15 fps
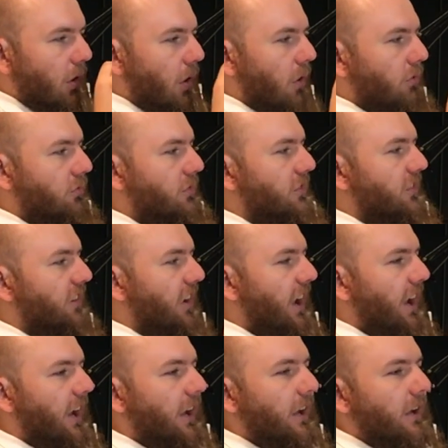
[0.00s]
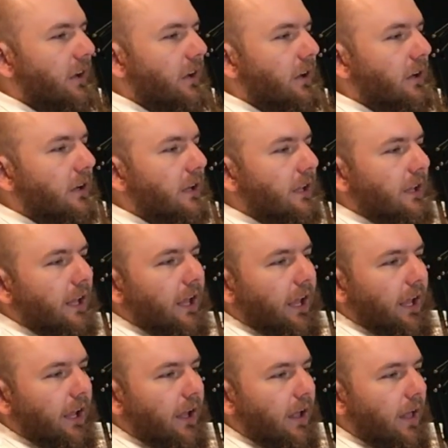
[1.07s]
of dry
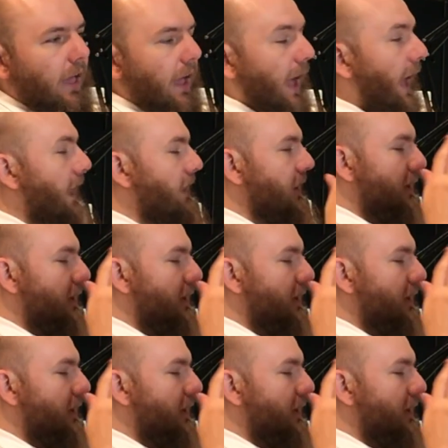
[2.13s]
clay. And